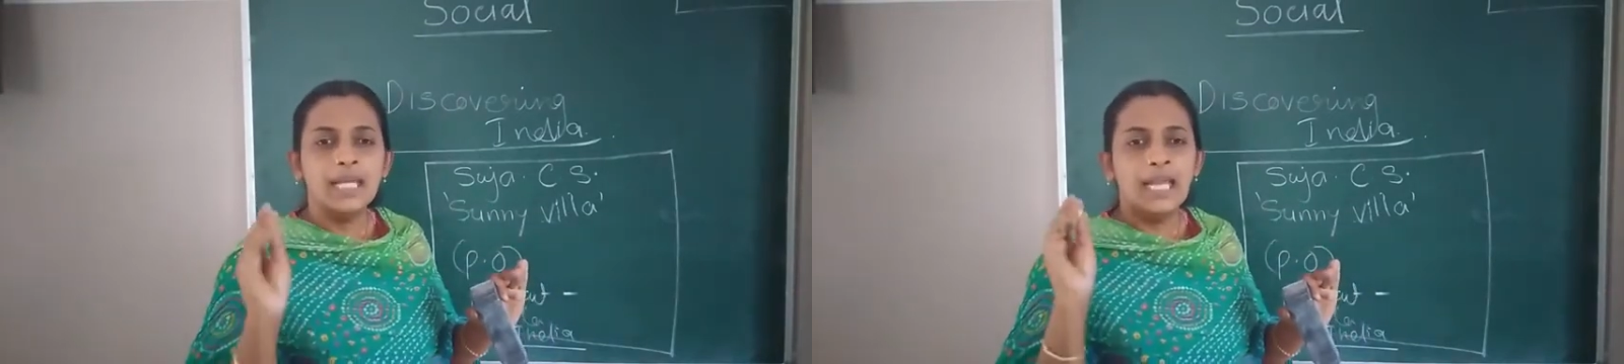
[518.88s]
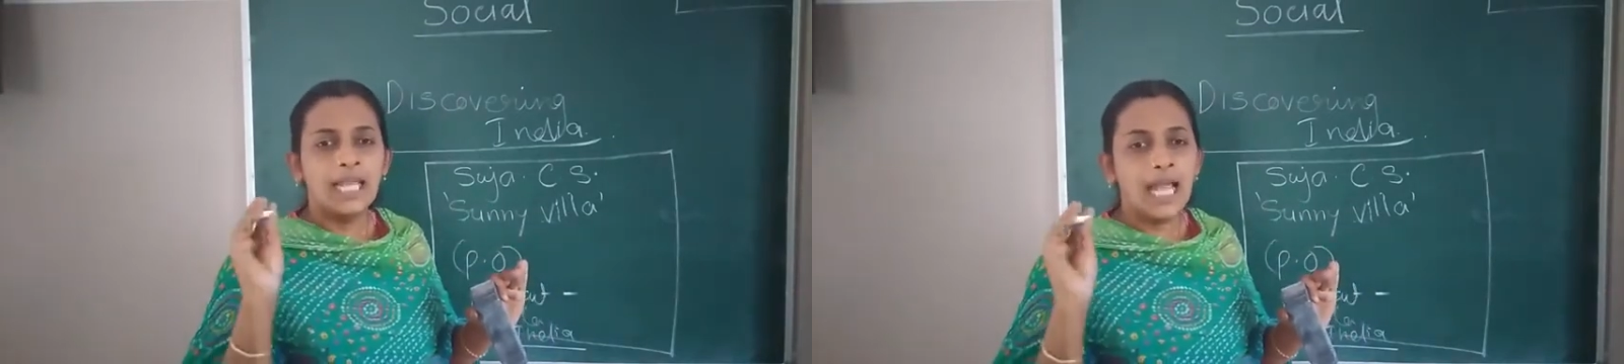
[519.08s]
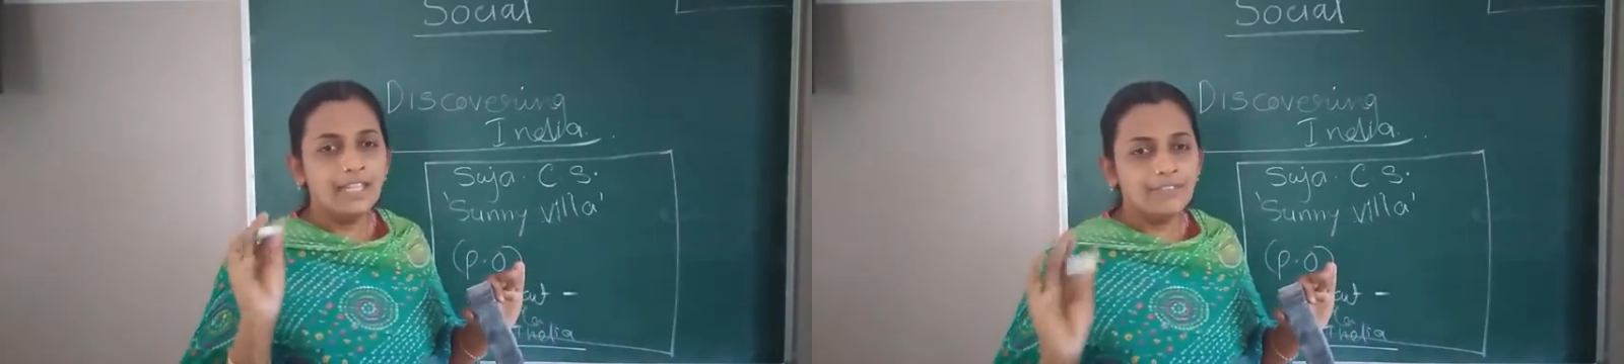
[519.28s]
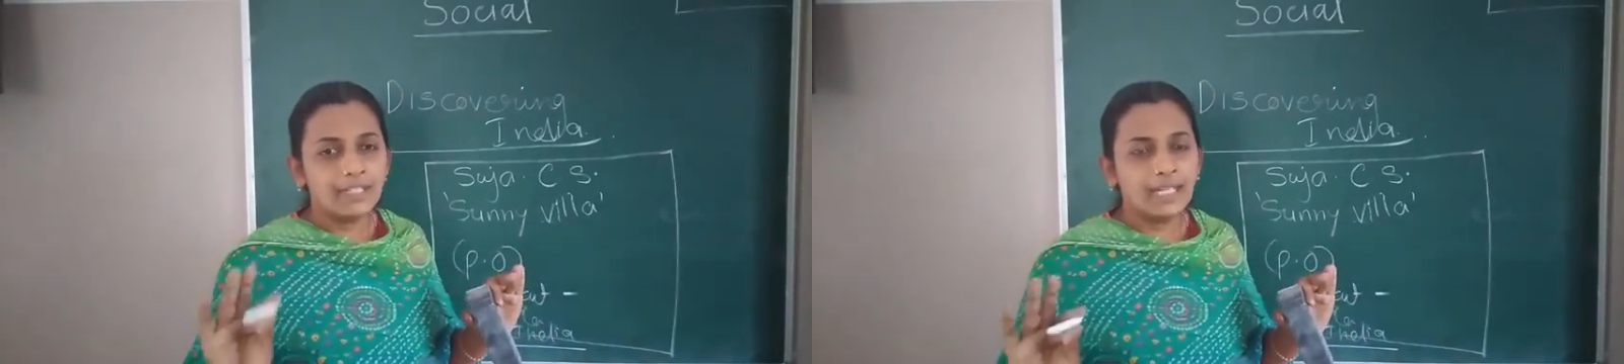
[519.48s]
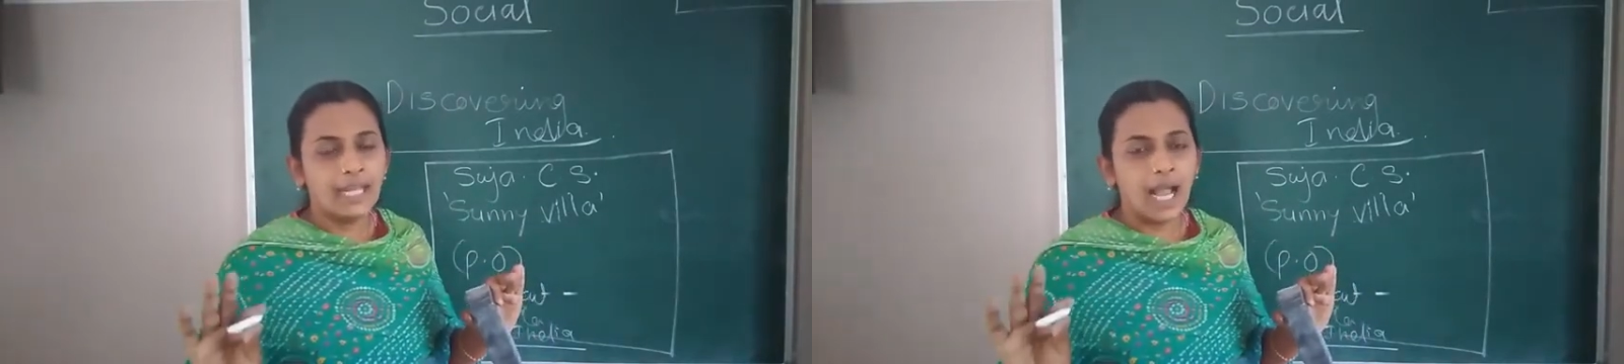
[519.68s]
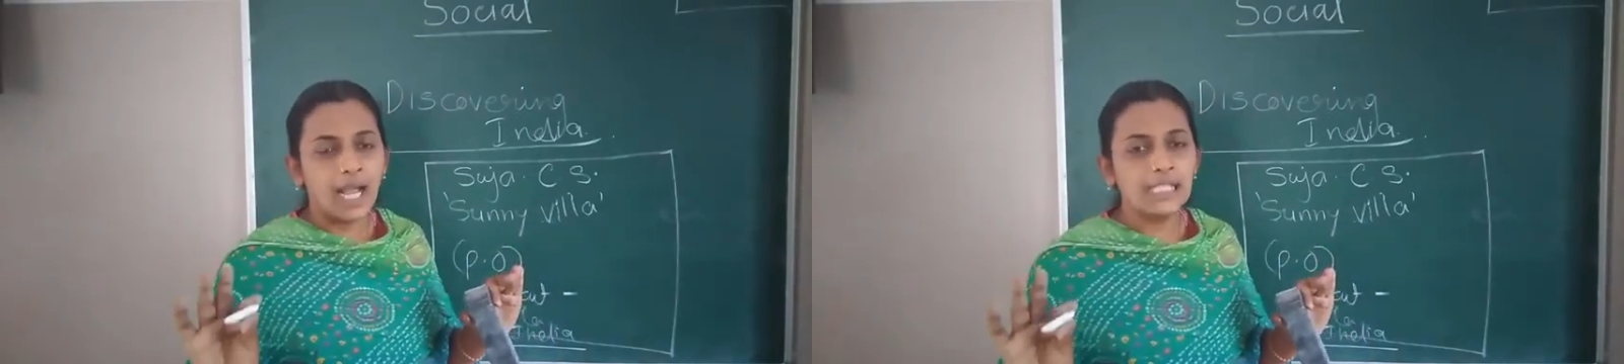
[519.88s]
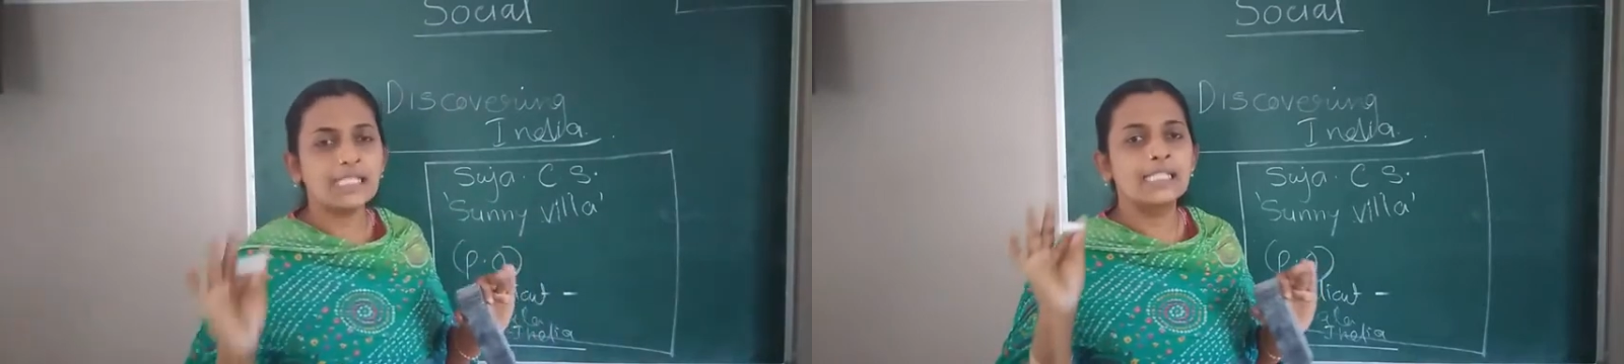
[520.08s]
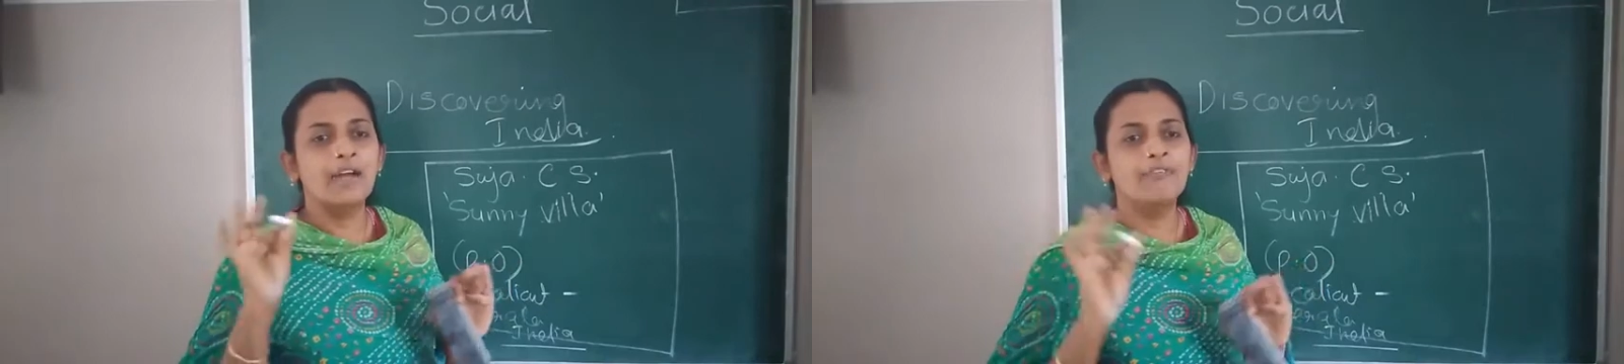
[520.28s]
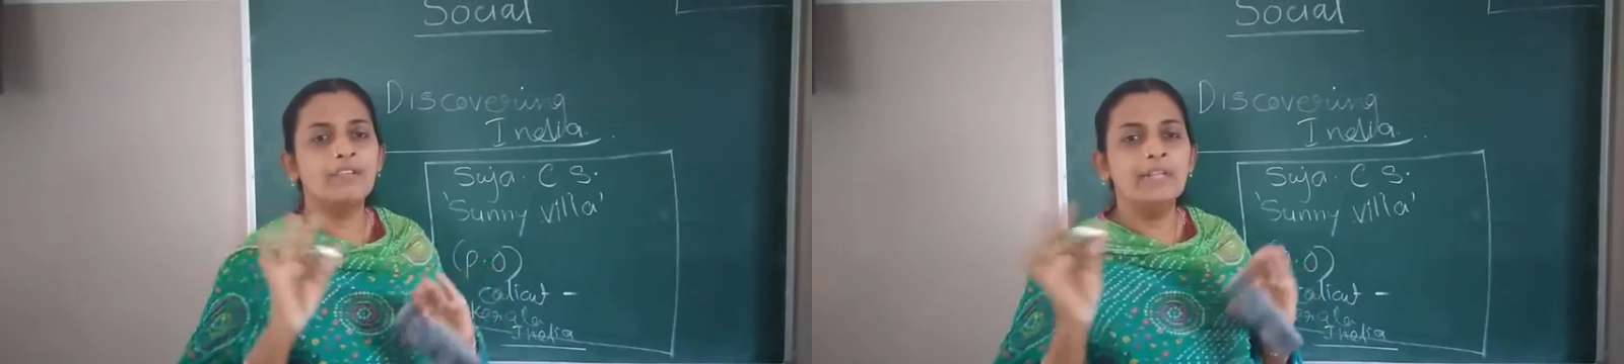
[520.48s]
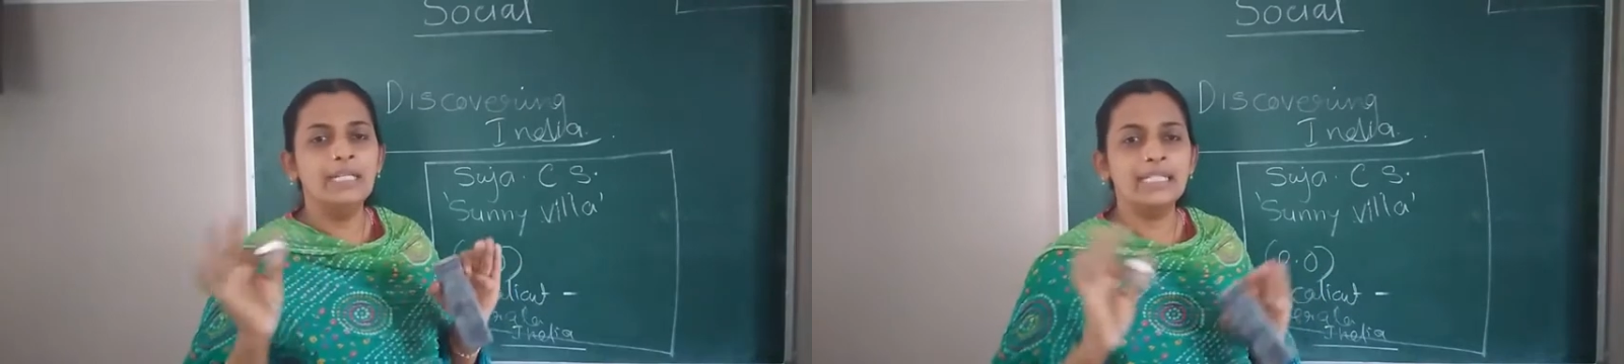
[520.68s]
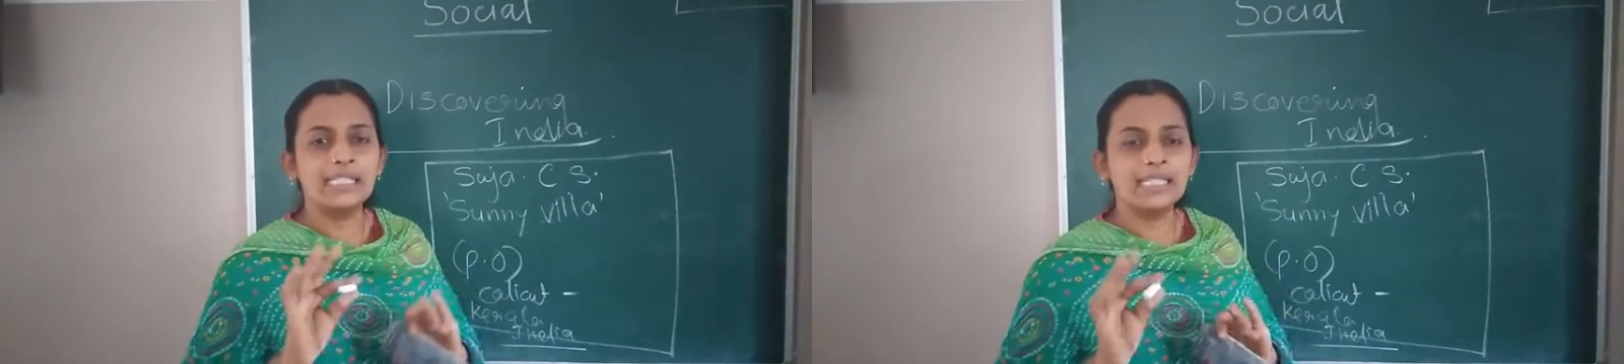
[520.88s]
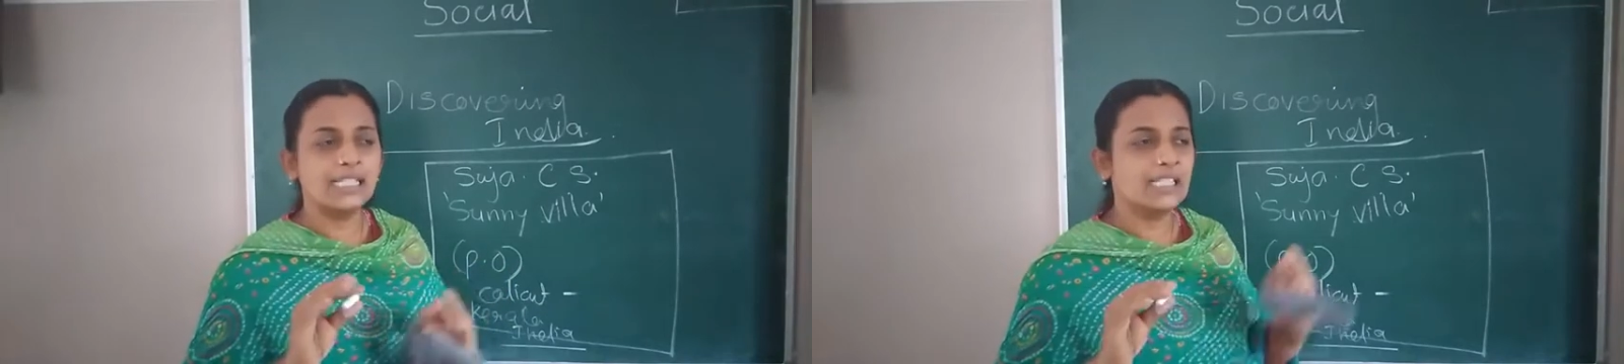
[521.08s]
Live class, we will discuss